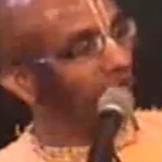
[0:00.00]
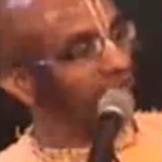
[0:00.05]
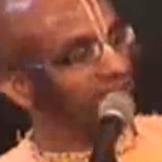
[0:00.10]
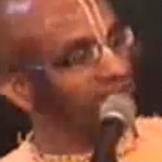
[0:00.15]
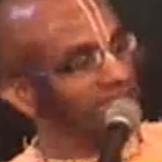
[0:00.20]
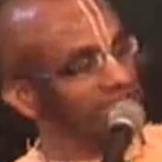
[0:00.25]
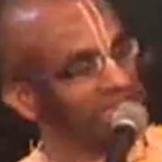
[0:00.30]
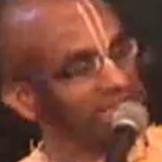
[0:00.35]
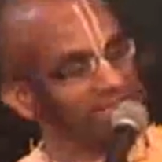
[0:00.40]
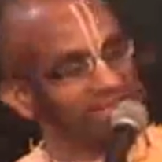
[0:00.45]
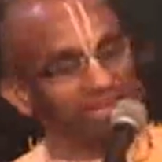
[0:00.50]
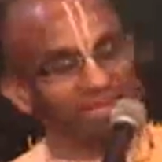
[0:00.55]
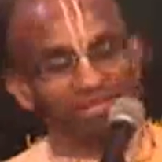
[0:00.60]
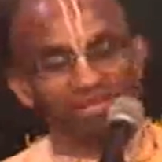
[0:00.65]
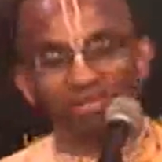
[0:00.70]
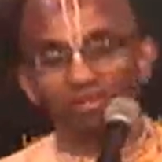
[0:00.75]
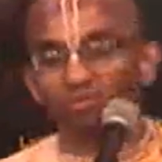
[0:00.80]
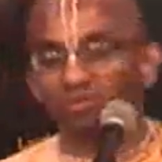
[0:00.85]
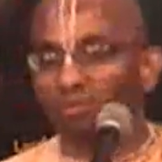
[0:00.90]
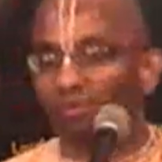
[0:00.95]
and things like that, they
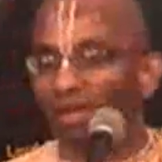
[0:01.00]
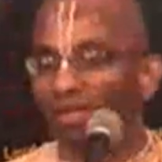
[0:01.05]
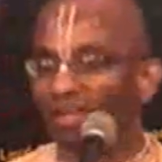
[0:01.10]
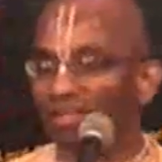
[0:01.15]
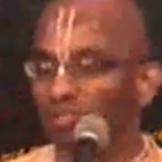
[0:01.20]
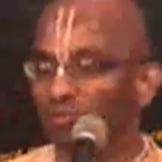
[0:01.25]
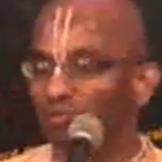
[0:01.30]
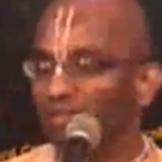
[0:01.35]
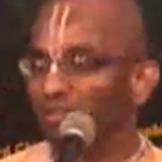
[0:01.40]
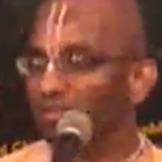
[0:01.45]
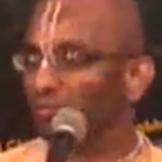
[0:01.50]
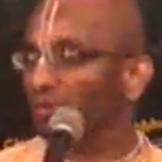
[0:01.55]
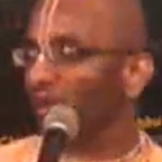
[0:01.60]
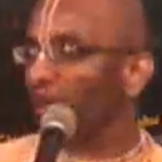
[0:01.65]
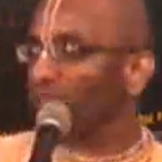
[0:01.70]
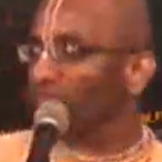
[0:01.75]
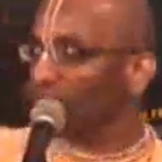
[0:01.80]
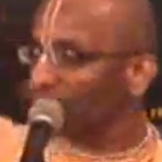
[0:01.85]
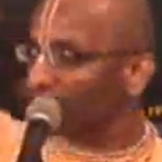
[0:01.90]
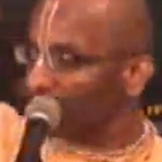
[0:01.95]
give some high experience, but
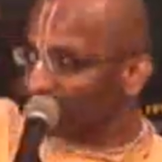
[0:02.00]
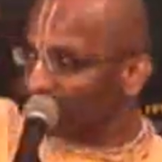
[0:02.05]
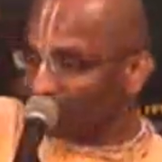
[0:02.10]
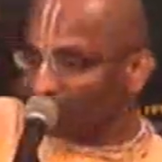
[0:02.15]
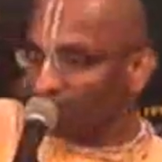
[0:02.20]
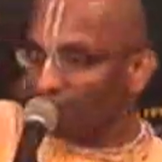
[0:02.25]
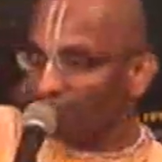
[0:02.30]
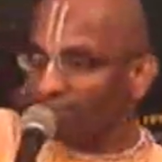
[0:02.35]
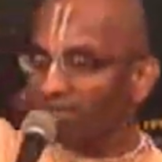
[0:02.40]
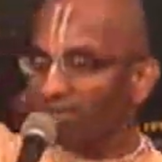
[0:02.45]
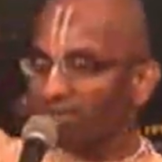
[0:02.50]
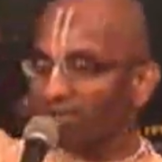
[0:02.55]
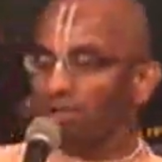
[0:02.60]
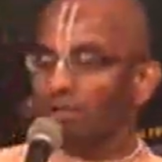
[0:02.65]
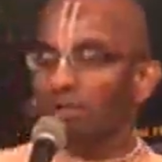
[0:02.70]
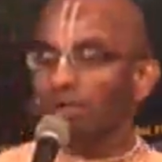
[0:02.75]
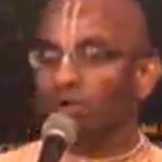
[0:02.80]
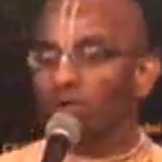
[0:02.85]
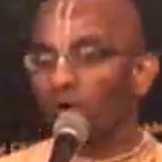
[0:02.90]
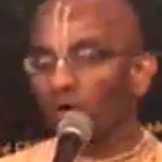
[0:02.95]
after that they
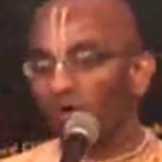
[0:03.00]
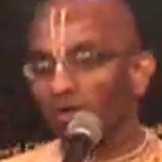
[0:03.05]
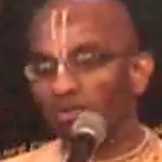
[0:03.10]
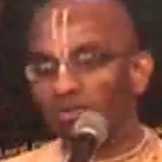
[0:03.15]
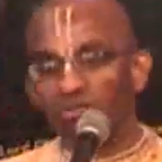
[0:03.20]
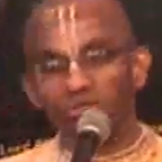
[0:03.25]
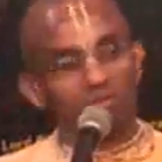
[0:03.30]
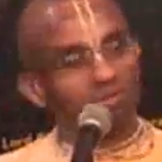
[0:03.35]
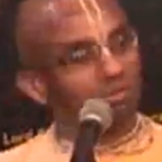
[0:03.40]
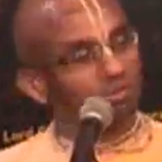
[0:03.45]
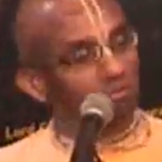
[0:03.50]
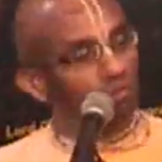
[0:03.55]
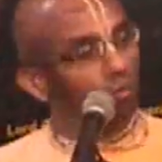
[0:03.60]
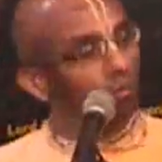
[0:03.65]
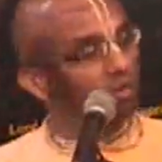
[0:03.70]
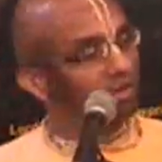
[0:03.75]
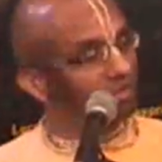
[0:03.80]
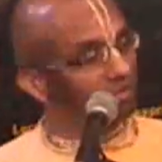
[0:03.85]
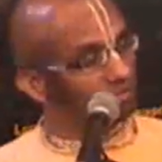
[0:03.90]
cause so many,